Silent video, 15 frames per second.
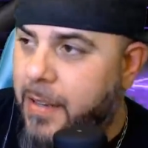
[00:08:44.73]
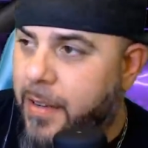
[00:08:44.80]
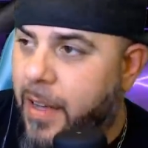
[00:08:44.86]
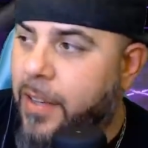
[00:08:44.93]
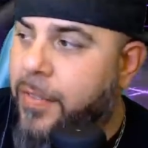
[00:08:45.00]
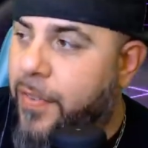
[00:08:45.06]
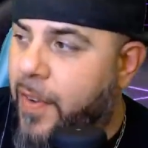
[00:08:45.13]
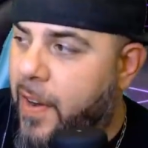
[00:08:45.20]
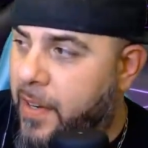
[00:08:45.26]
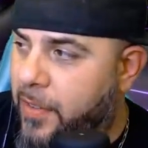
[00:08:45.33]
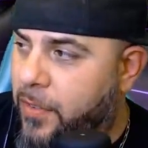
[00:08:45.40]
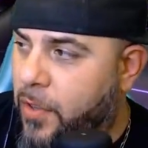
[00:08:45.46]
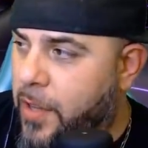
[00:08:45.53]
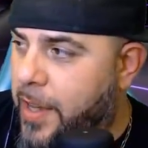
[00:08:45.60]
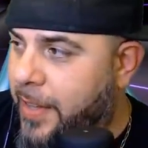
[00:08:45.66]
It's fine.
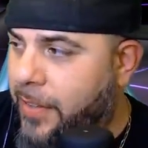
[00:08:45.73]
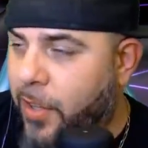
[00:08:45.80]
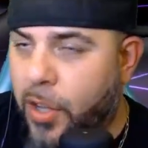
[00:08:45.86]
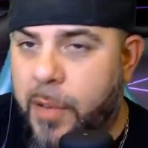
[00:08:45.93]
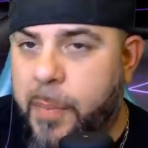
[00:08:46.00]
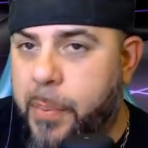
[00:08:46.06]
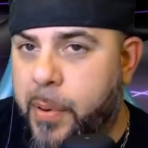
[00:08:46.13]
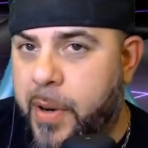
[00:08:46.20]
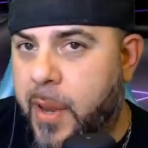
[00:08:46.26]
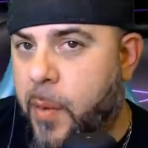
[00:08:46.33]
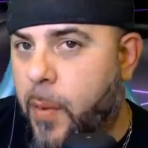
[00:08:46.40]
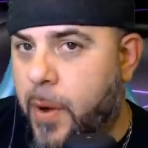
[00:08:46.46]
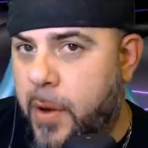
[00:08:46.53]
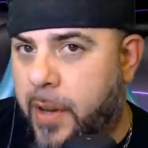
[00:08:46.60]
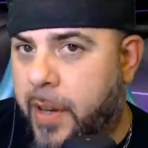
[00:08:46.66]
So you get to look pretty
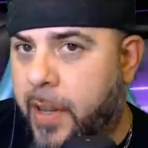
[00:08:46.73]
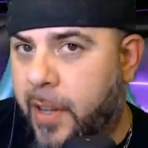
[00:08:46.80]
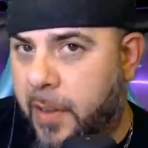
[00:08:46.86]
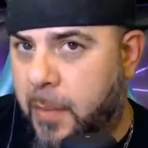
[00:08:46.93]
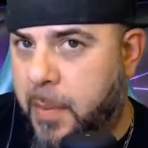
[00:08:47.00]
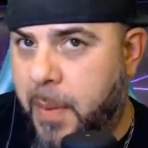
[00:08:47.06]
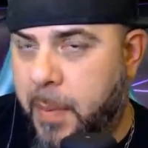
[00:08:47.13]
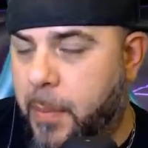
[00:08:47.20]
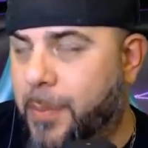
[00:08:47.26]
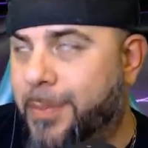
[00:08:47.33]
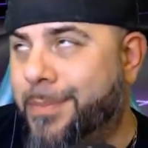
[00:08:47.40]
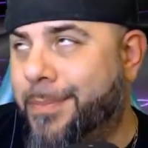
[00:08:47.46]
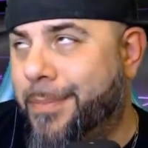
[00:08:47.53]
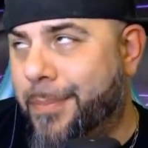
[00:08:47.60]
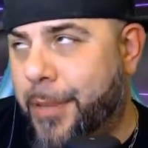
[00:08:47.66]
while you're killing people.
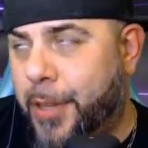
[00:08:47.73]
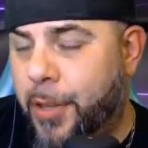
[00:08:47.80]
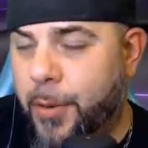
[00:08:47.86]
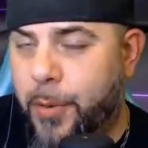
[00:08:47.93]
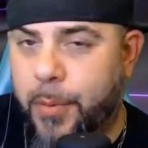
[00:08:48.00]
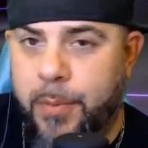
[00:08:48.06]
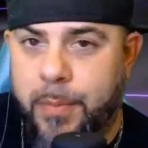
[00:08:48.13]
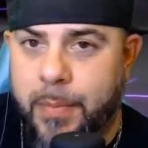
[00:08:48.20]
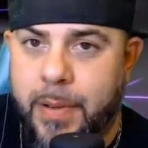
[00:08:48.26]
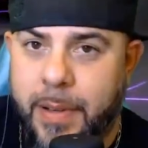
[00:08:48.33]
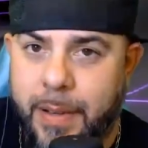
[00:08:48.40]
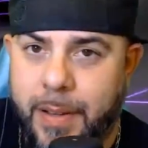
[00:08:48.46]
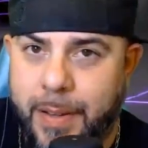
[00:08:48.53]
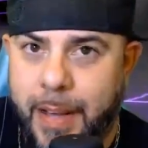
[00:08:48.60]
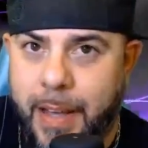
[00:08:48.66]
Cute.
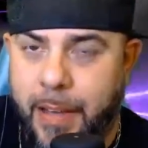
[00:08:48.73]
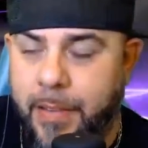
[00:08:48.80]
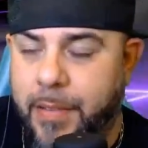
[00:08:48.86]
Nice.